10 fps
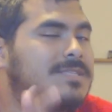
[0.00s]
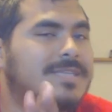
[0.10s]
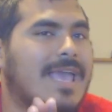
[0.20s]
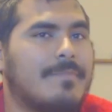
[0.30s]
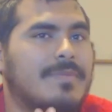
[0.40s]

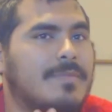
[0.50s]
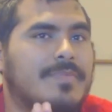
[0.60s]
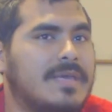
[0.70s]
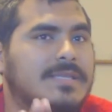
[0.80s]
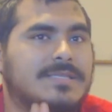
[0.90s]
This can't be
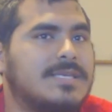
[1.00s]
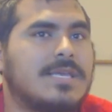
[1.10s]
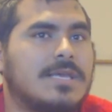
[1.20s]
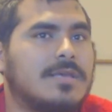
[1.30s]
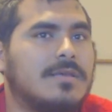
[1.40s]

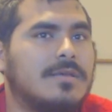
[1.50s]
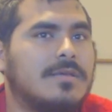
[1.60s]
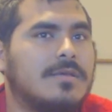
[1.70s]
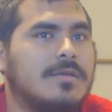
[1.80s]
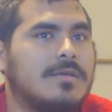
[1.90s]
PT.
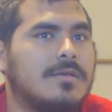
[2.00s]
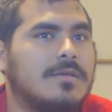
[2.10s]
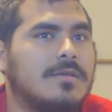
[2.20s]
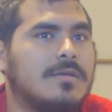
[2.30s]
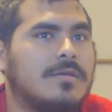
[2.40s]

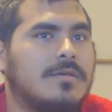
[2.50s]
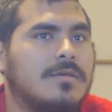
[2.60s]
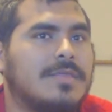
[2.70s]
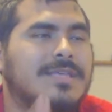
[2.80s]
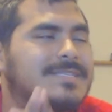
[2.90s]

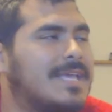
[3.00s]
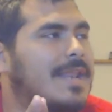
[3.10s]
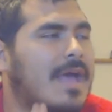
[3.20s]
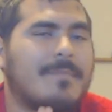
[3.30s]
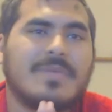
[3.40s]
This
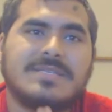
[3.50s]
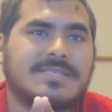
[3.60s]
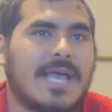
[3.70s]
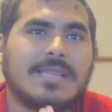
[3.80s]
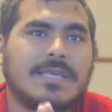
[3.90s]
cannot be
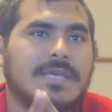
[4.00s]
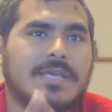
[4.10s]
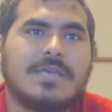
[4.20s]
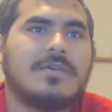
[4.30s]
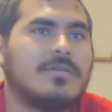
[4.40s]

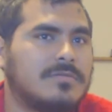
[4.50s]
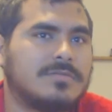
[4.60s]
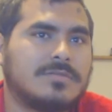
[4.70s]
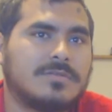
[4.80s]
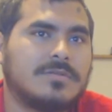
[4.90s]
Silent
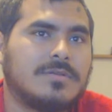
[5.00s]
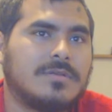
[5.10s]
Hills.